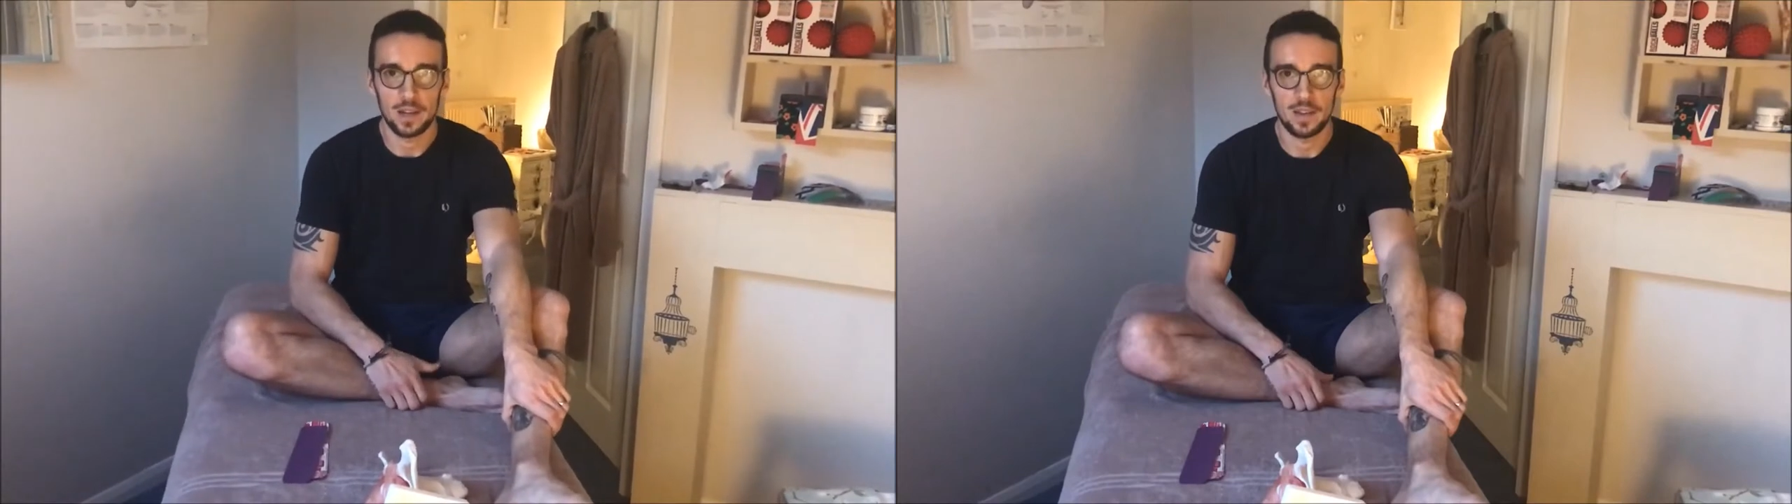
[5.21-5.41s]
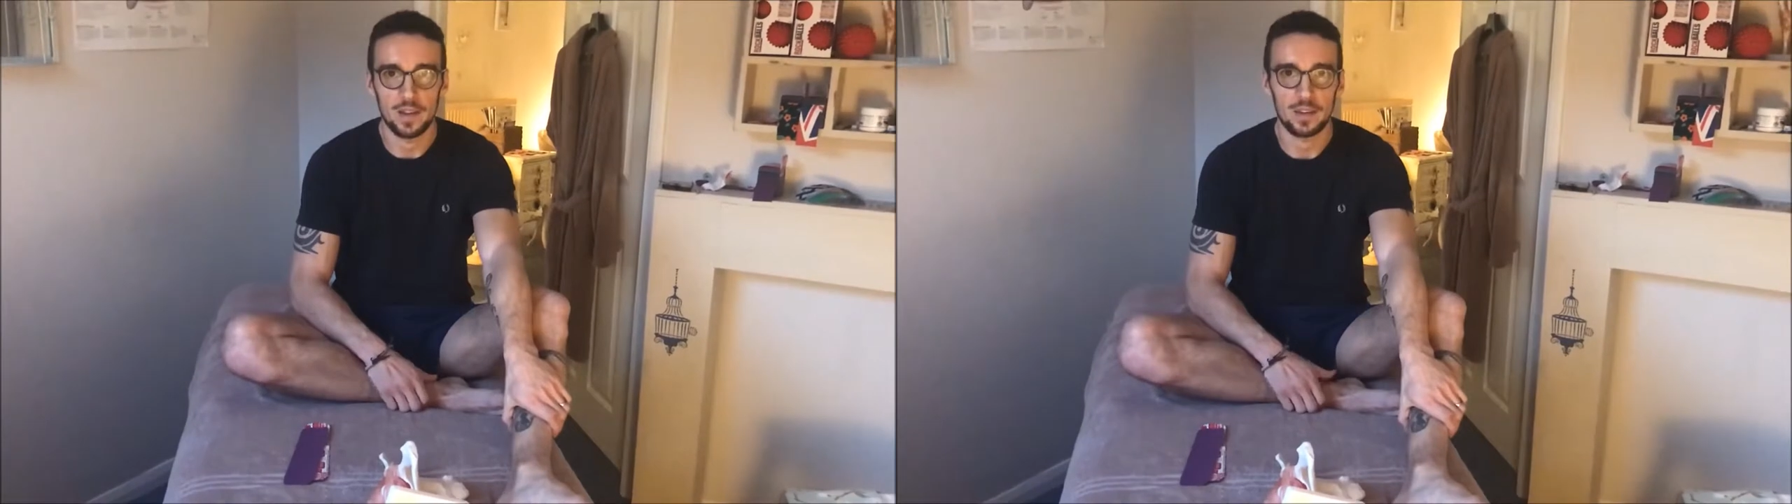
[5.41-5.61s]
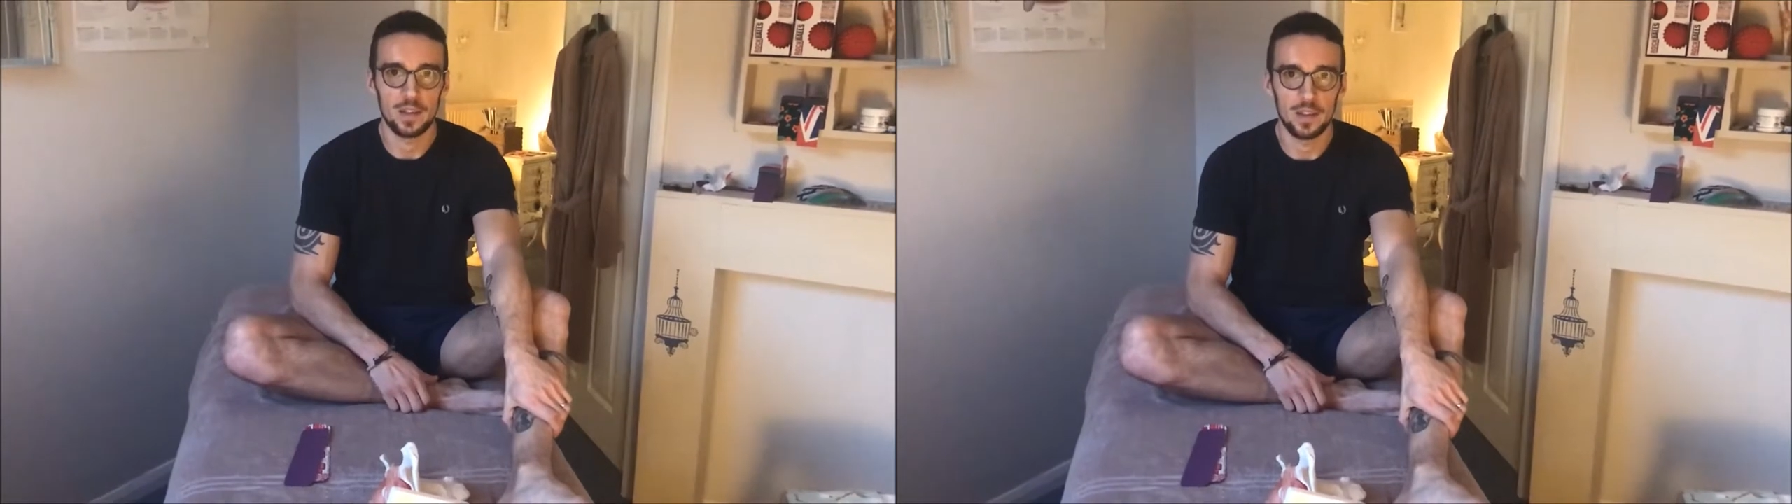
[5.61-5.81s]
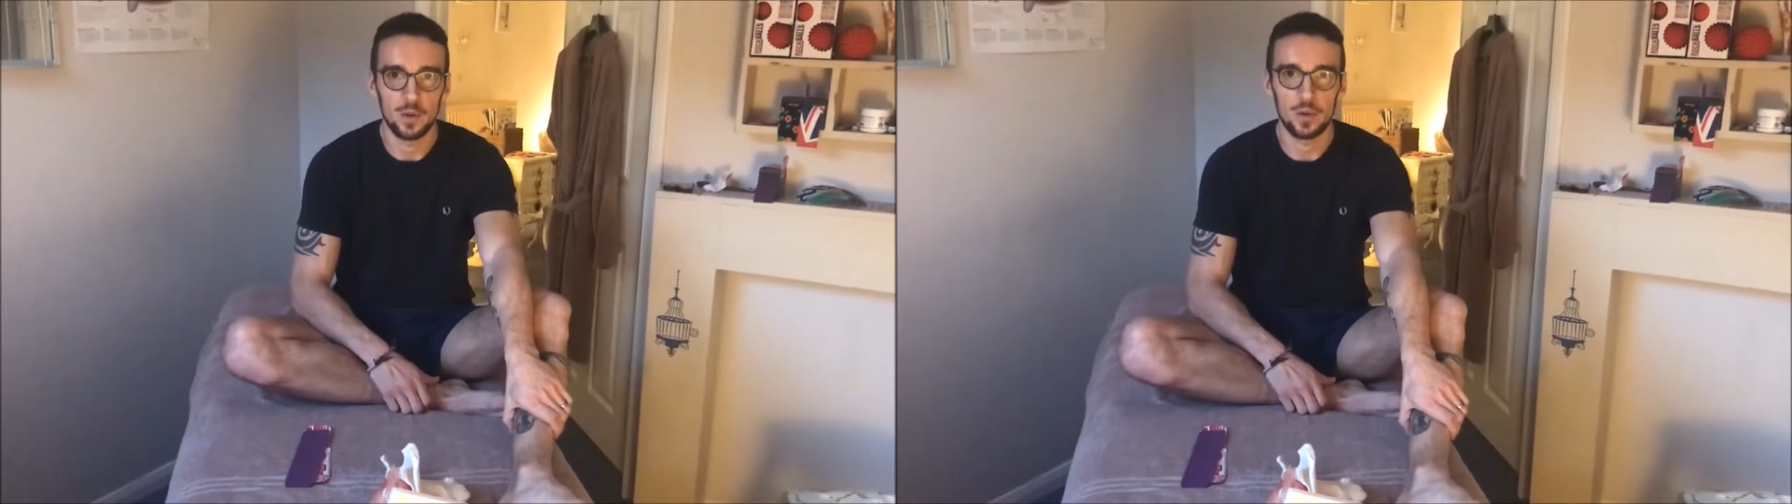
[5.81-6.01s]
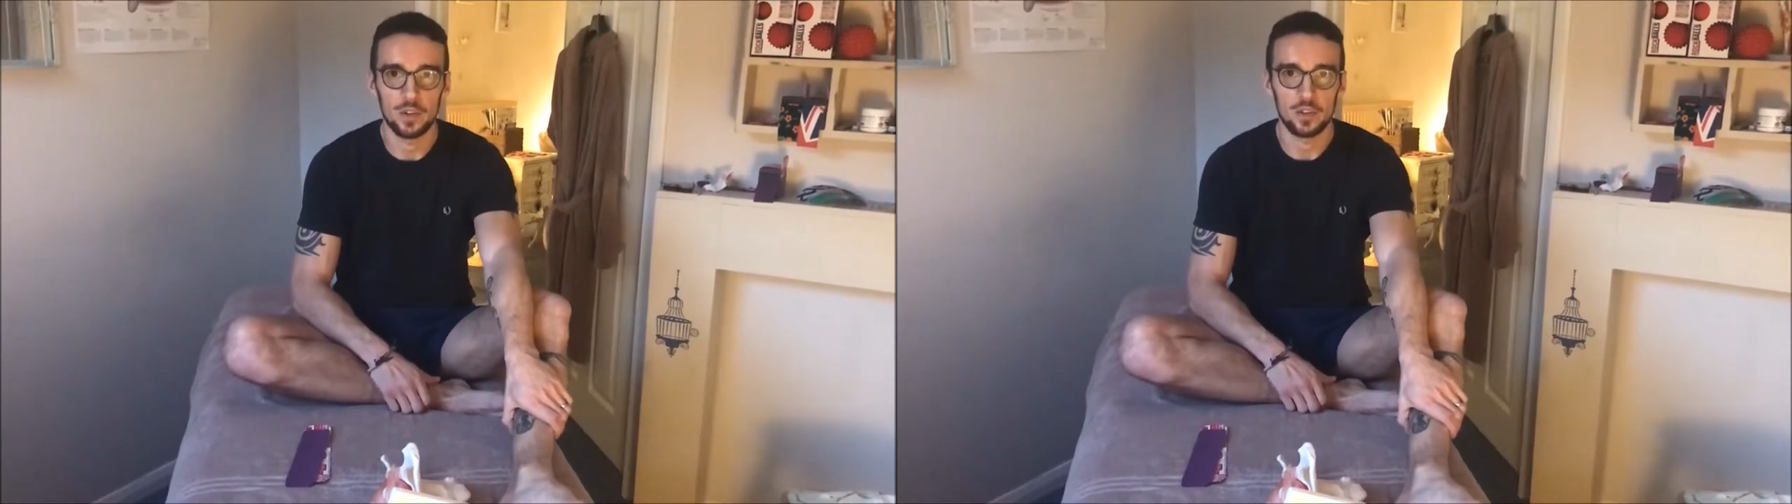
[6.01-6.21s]
adductor
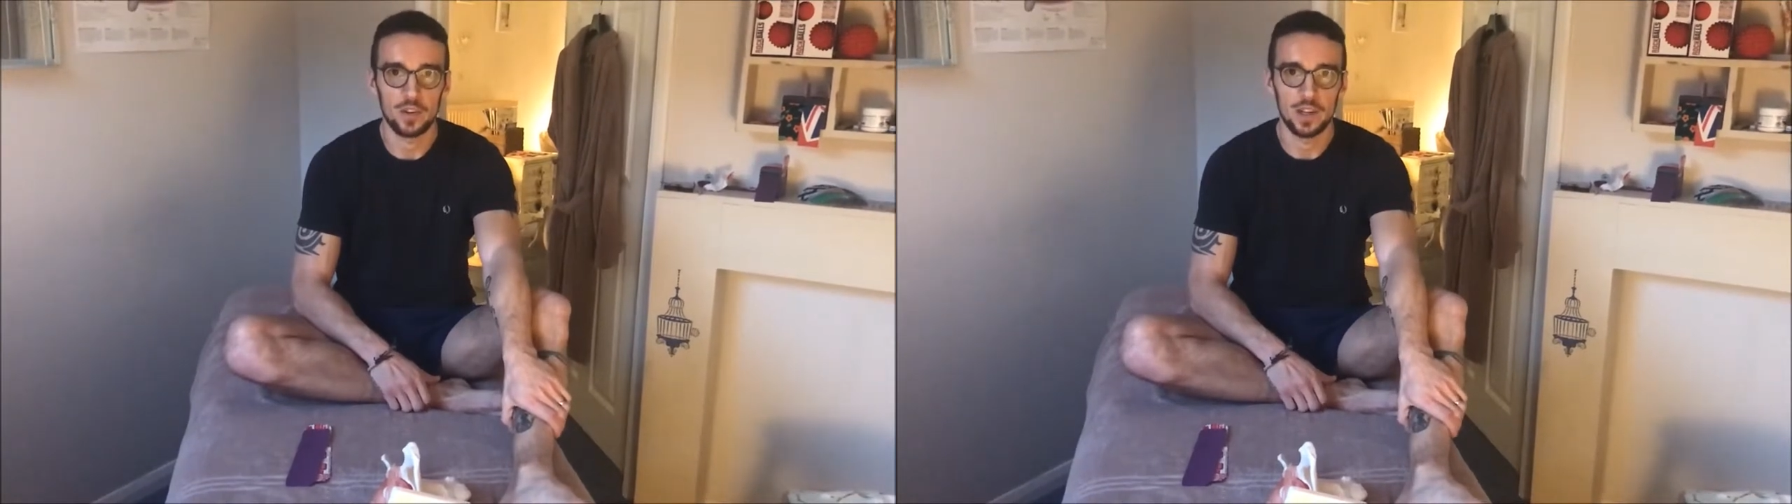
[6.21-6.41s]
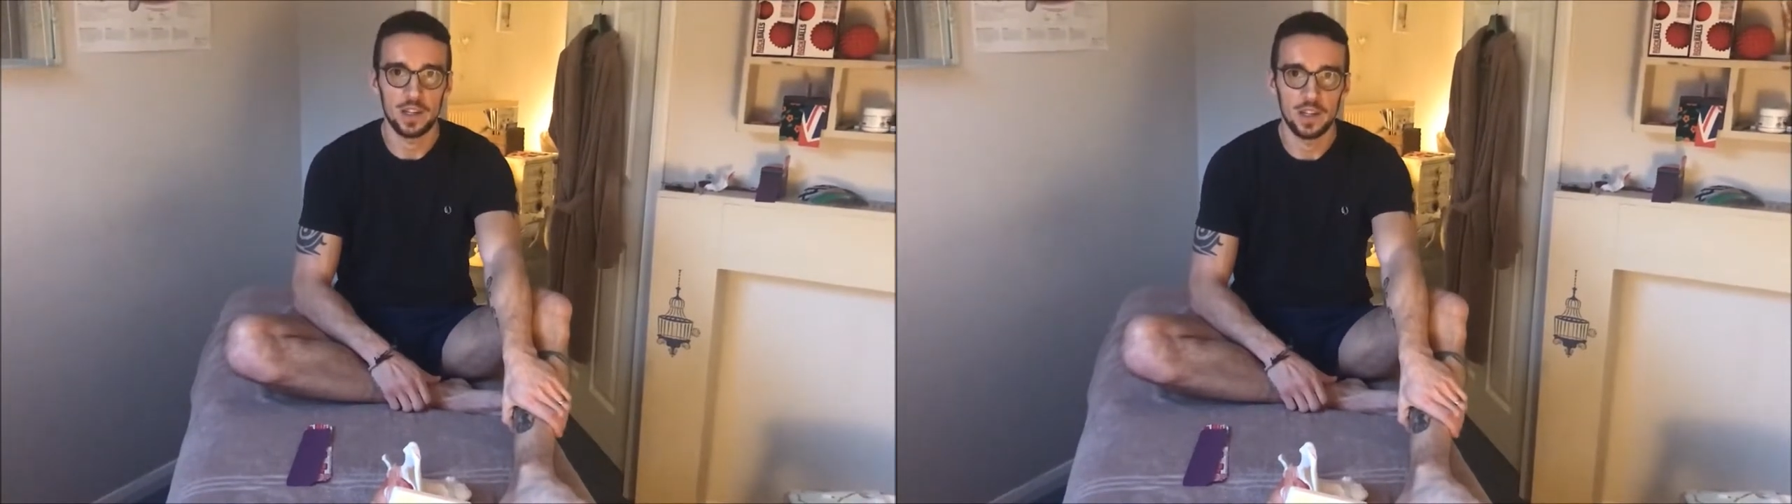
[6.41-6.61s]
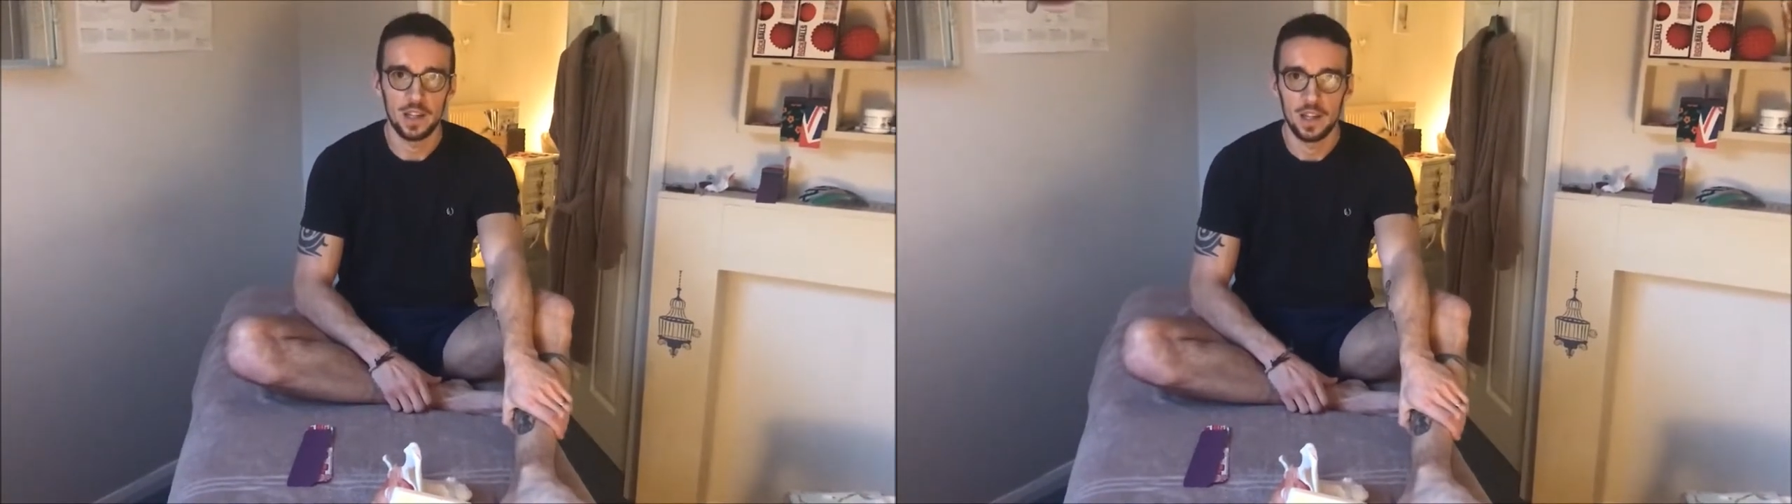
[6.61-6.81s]
longus strain.